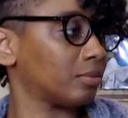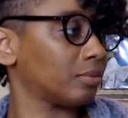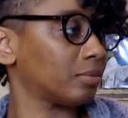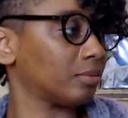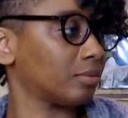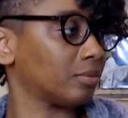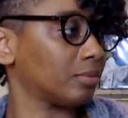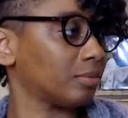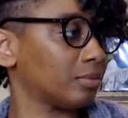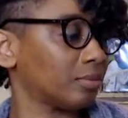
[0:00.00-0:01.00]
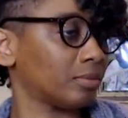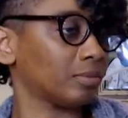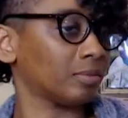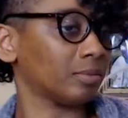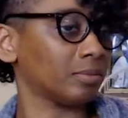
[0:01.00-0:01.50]

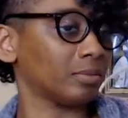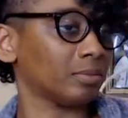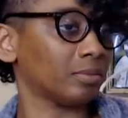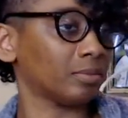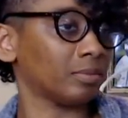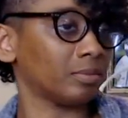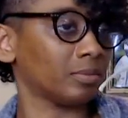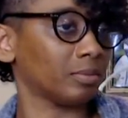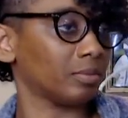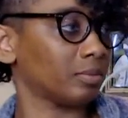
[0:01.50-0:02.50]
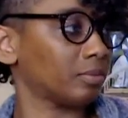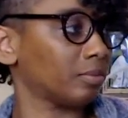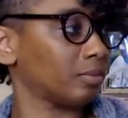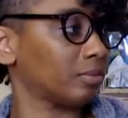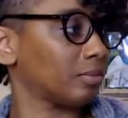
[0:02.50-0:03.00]

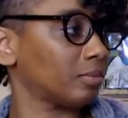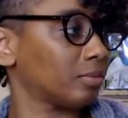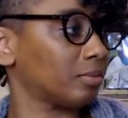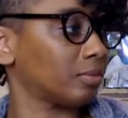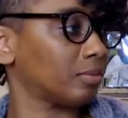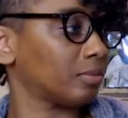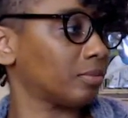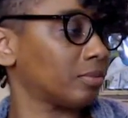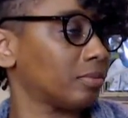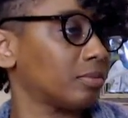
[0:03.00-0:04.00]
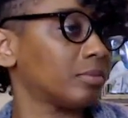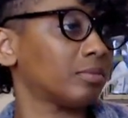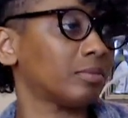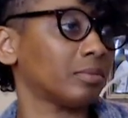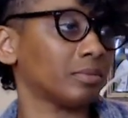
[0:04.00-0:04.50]

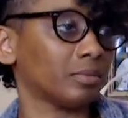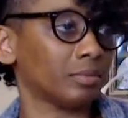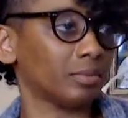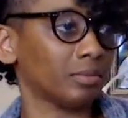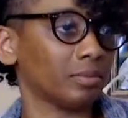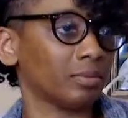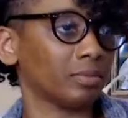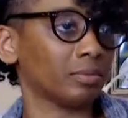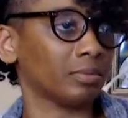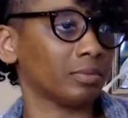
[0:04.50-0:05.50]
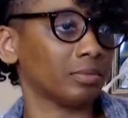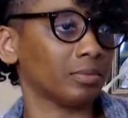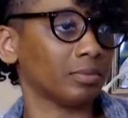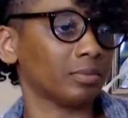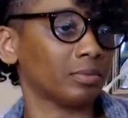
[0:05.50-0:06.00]

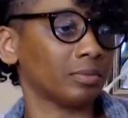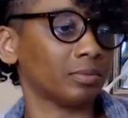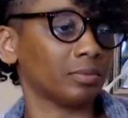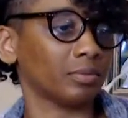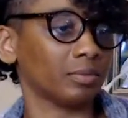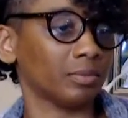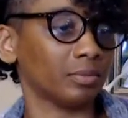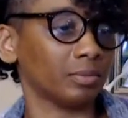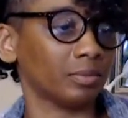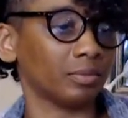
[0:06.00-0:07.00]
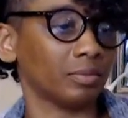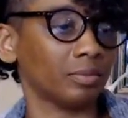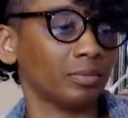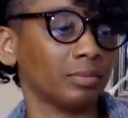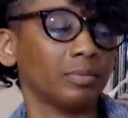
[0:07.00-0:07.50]

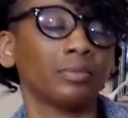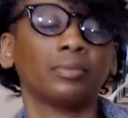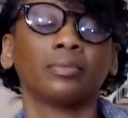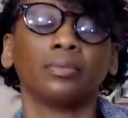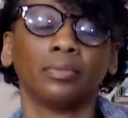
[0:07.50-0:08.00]
This person isn't speaking.